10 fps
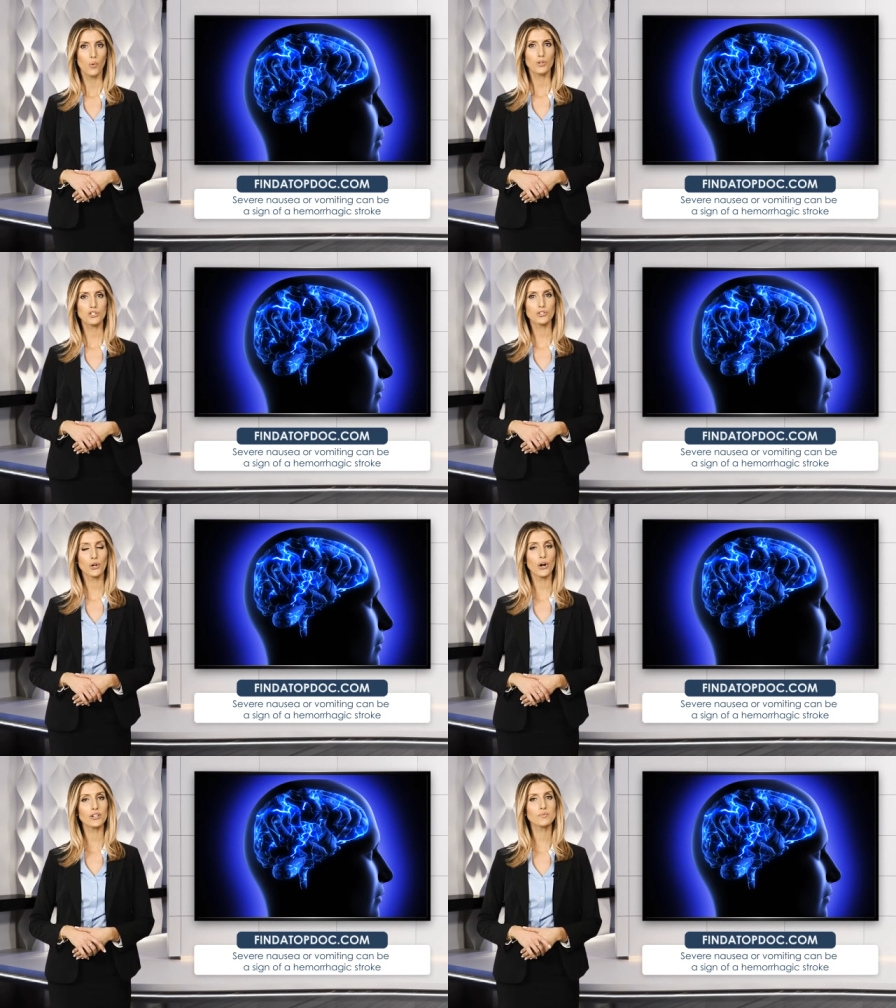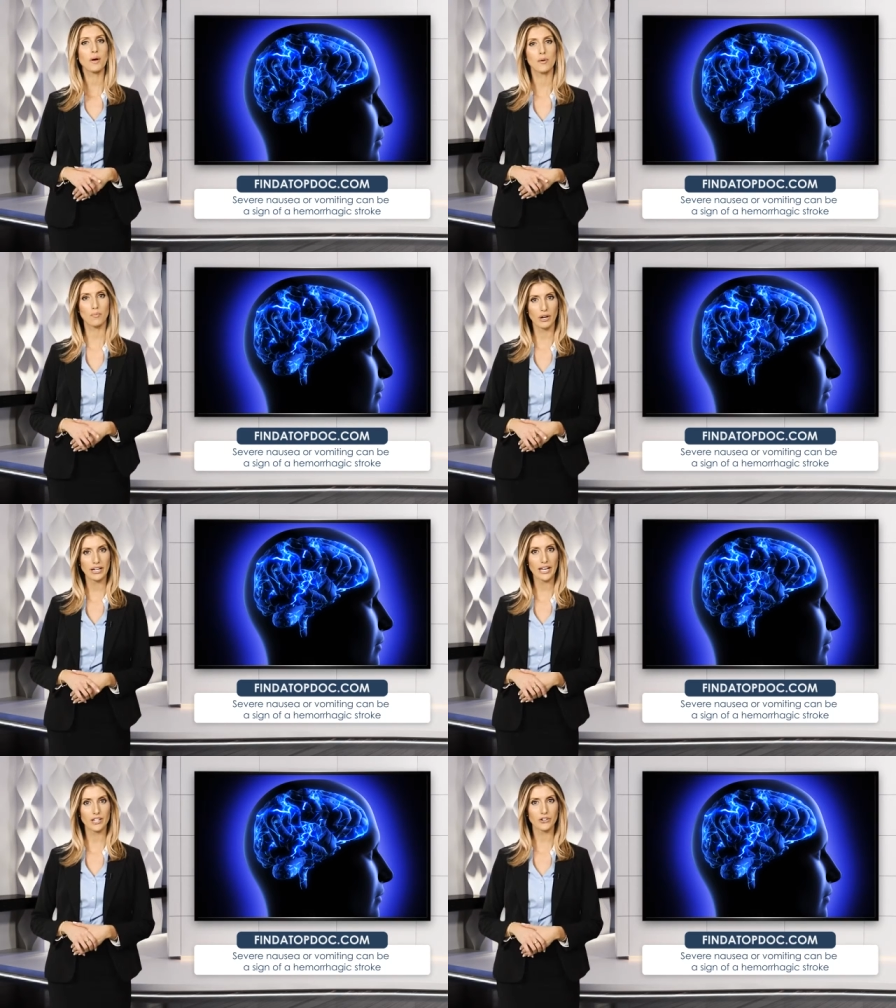which is caused by a
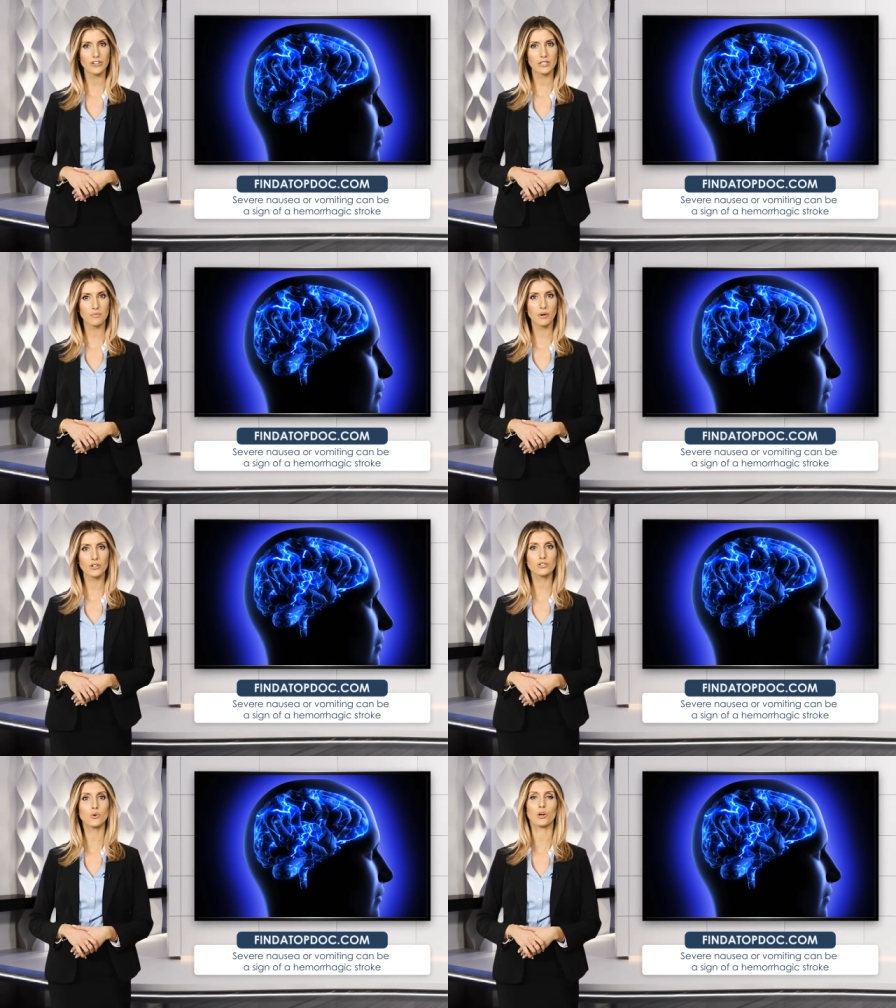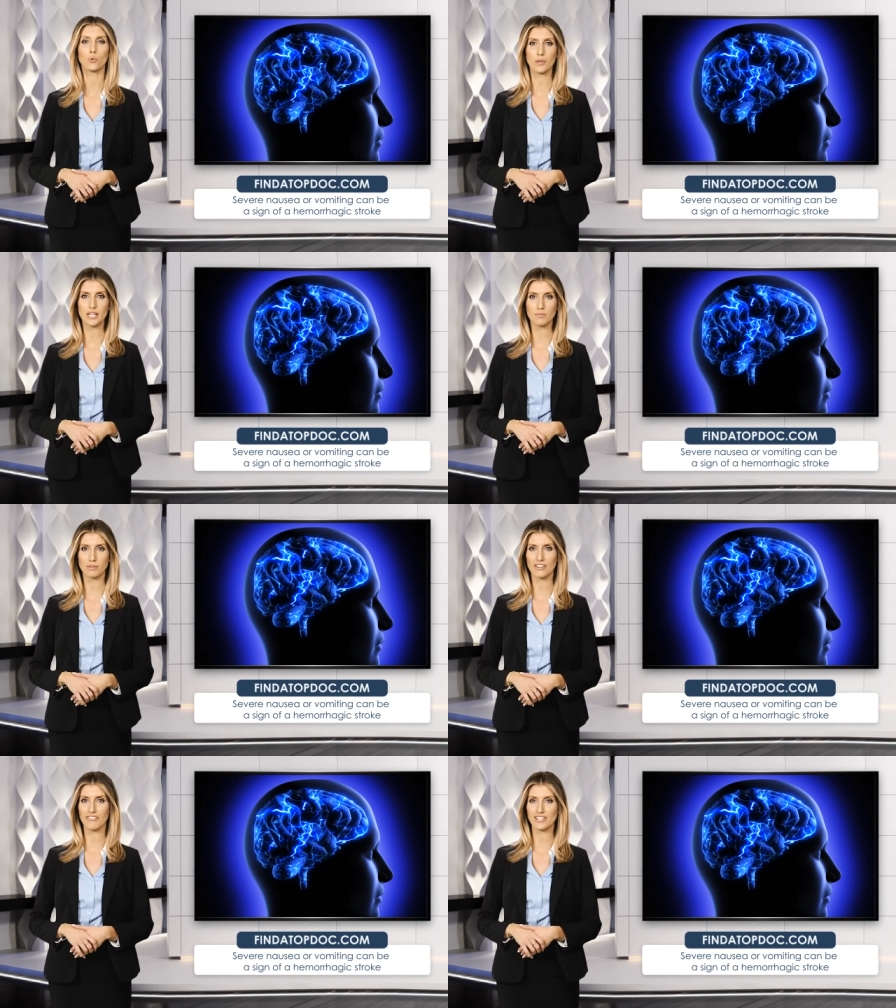brain aneurysm burst or a weakened
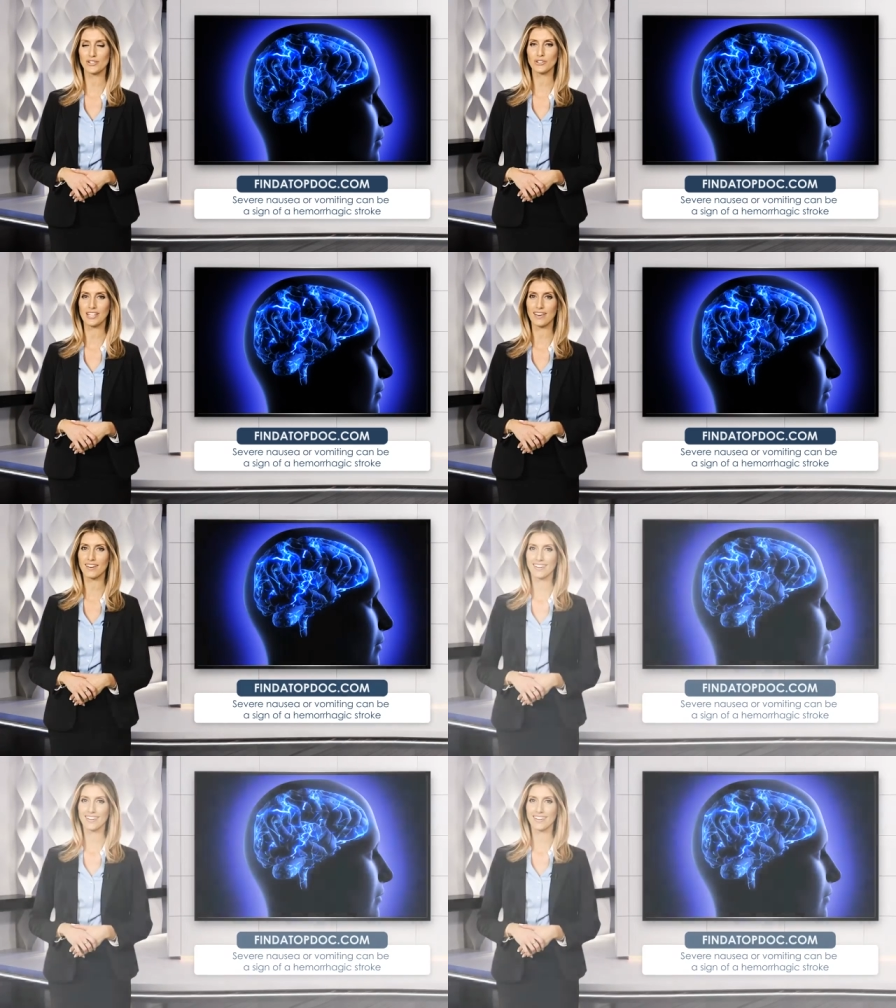blood vessel leak.